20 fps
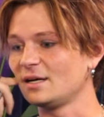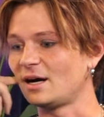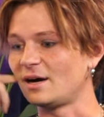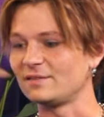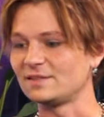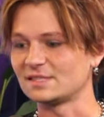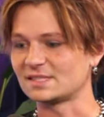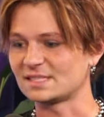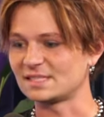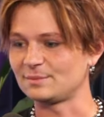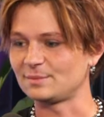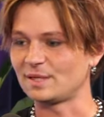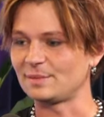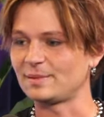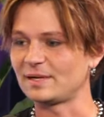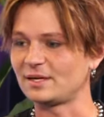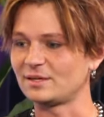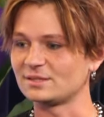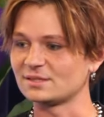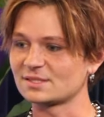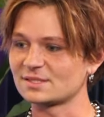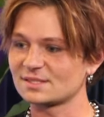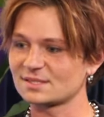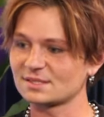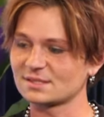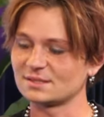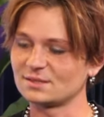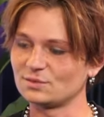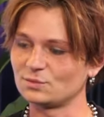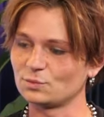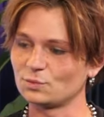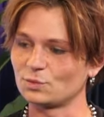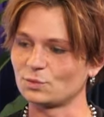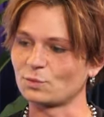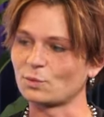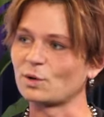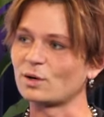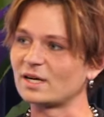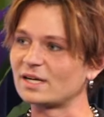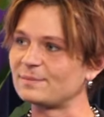obviously my parents were
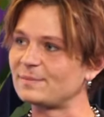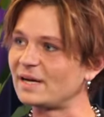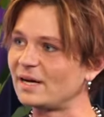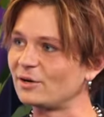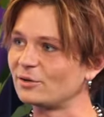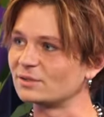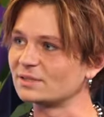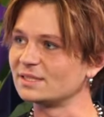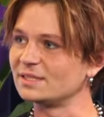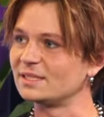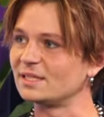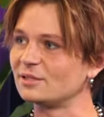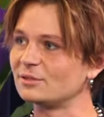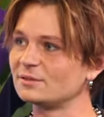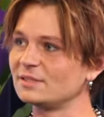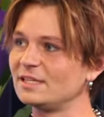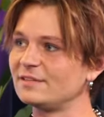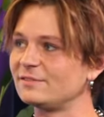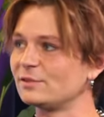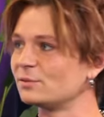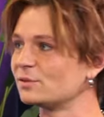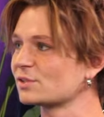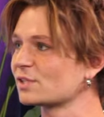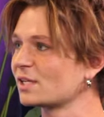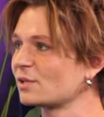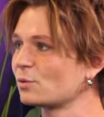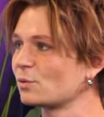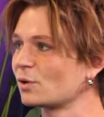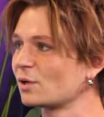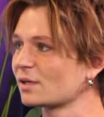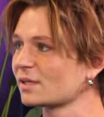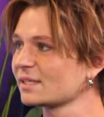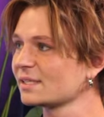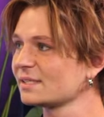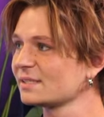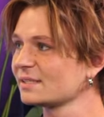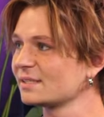worried about, you know, if it was gonna work,